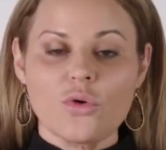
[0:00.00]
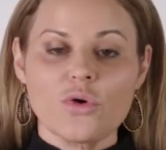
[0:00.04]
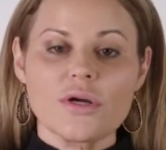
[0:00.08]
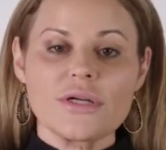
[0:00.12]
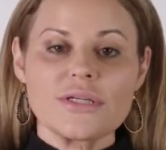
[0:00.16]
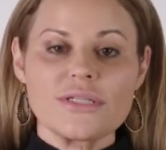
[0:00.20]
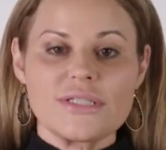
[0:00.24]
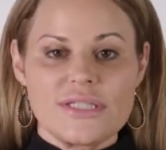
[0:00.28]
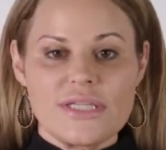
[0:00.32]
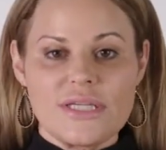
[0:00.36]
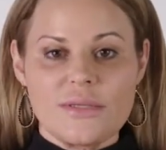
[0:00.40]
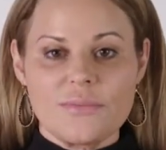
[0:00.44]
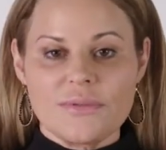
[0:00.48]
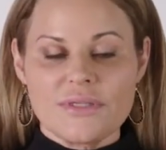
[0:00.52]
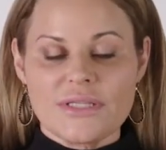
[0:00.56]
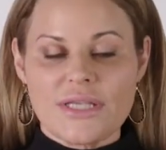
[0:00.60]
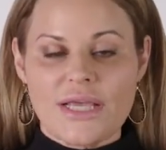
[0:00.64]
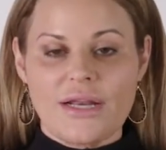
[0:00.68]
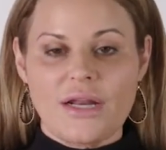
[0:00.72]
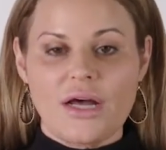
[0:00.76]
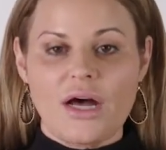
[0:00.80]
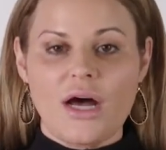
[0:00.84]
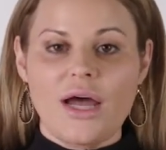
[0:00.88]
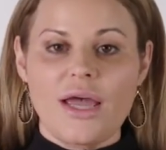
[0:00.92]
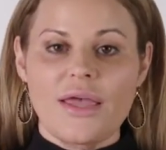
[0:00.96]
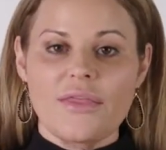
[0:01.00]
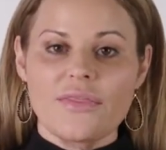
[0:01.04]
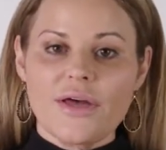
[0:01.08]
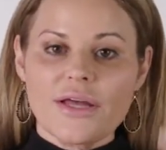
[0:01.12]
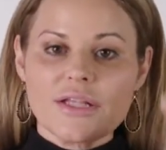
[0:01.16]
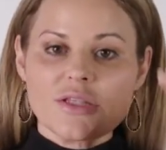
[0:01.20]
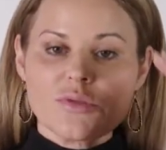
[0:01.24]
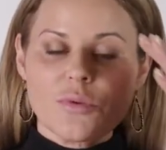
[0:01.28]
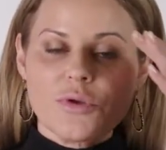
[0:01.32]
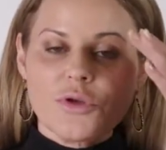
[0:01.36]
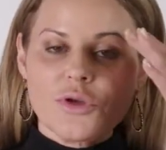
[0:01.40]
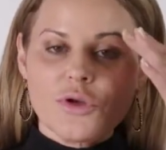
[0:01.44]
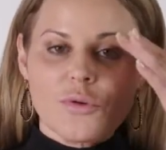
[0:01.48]
or a deep set eye,
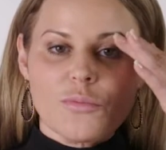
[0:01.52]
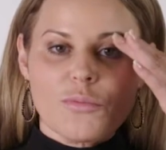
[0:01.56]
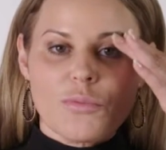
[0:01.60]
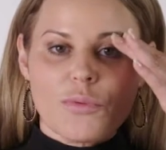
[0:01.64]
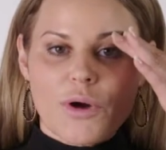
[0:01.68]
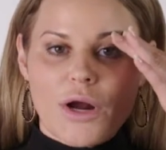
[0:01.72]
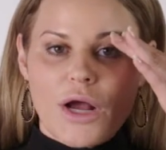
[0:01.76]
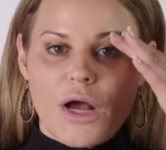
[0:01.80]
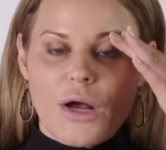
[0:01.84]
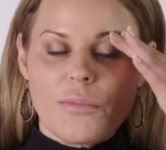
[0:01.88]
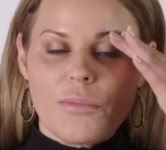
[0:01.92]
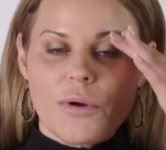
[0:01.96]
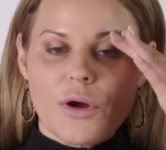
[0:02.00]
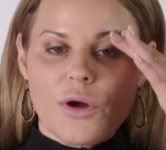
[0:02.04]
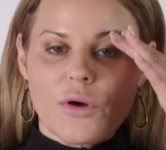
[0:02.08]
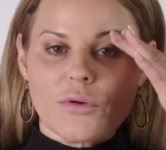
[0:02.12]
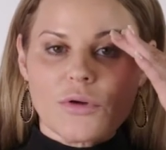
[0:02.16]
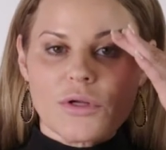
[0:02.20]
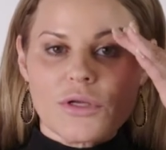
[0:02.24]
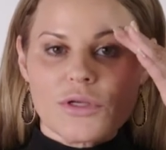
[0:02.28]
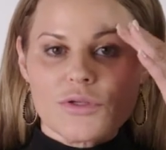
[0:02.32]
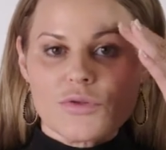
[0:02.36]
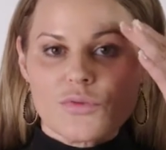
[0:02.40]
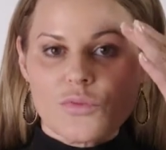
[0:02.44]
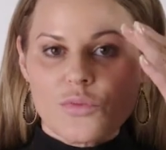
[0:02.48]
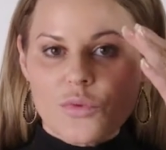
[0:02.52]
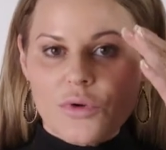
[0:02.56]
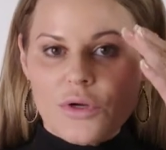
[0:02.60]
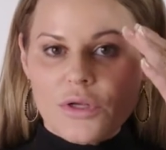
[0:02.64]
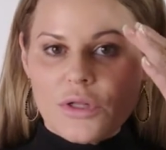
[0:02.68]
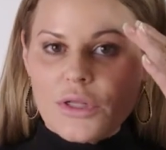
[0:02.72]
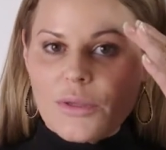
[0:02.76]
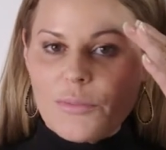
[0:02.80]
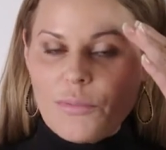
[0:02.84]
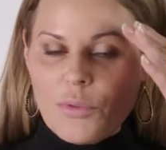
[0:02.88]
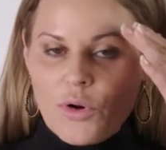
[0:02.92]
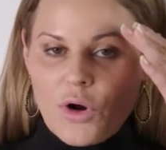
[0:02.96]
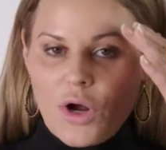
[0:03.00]
that's when your brow bone is
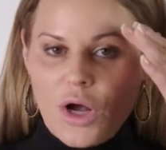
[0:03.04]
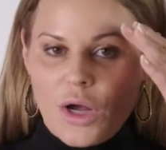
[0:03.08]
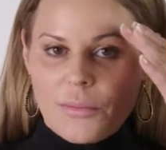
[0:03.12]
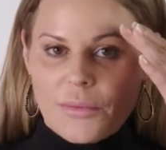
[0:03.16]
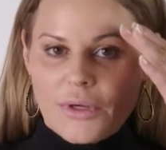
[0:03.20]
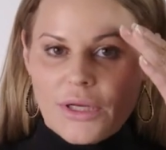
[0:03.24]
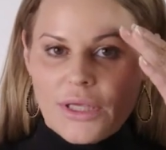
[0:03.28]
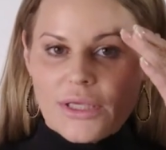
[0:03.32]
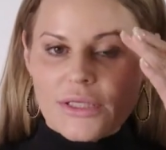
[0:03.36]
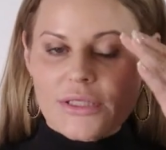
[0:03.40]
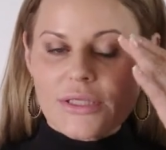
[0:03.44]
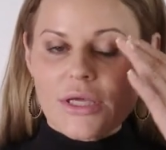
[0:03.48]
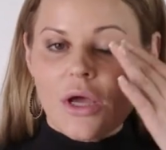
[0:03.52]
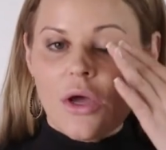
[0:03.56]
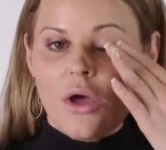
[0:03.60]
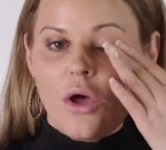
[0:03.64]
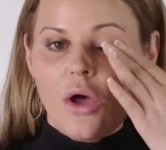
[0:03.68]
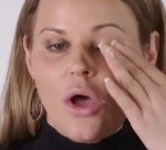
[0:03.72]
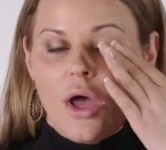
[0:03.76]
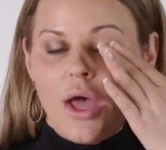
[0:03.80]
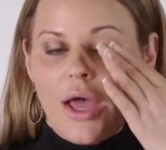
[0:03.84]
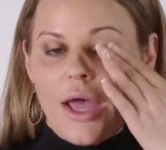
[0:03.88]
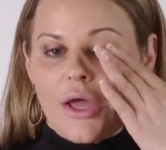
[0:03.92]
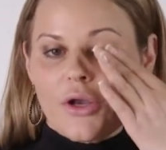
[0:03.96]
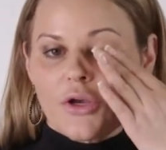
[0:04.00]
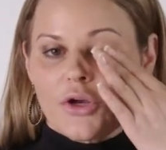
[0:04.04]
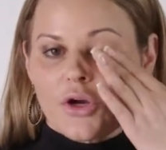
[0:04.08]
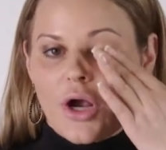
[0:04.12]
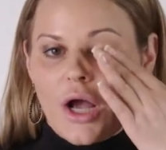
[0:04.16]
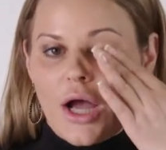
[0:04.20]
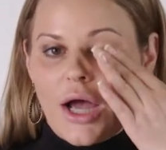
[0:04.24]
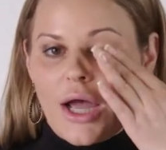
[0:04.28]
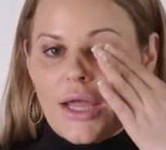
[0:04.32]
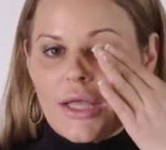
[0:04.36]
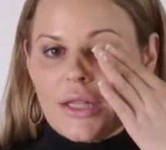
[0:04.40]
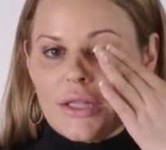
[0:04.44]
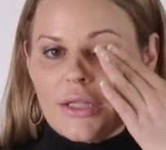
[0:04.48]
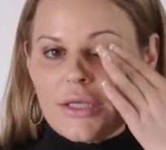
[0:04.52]
really prominent and your
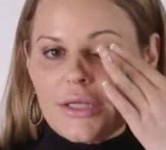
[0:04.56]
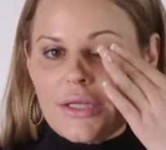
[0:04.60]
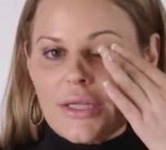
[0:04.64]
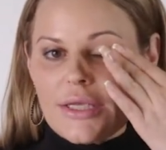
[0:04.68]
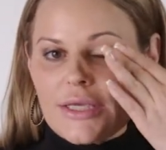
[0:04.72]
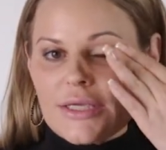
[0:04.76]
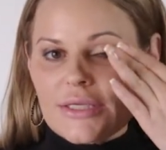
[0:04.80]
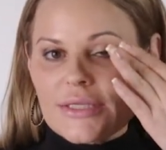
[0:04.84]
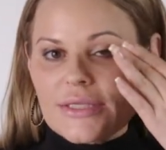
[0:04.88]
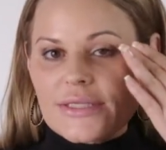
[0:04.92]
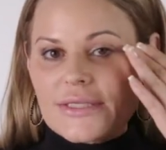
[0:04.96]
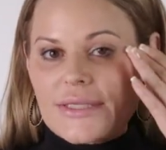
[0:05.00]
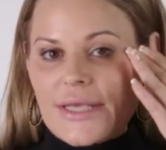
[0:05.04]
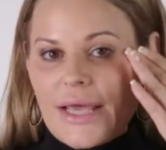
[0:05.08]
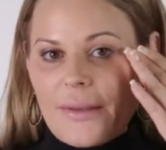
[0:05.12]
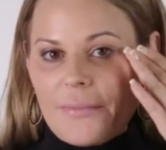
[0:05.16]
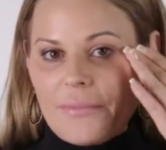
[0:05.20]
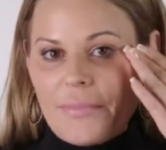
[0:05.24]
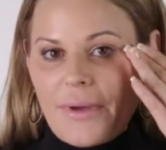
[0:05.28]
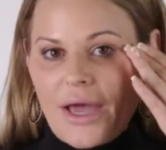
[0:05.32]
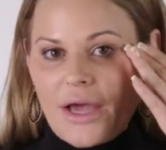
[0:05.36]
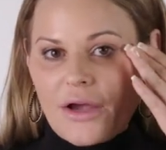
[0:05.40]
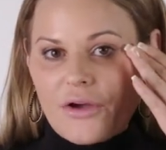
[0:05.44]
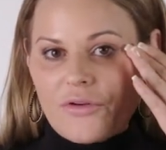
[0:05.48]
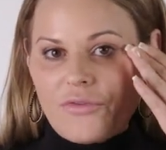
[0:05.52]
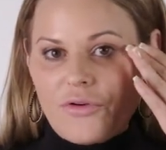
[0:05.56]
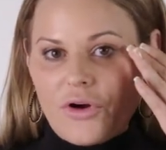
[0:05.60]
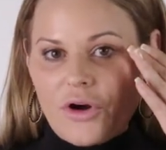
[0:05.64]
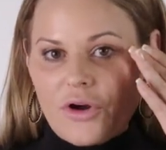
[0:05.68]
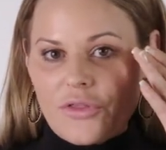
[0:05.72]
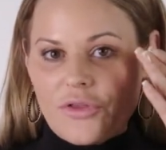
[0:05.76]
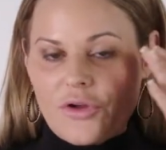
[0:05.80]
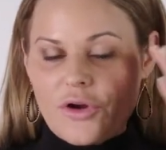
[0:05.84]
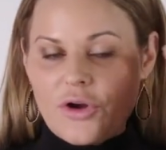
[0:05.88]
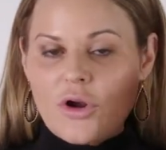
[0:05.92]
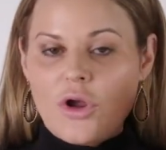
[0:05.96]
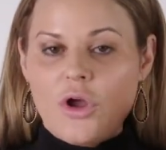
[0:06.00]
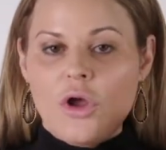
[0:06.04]
eyelid is set back
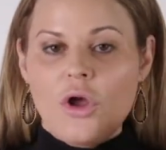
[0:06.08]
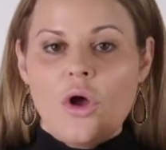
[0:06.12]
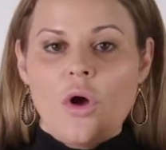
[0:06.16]
farther.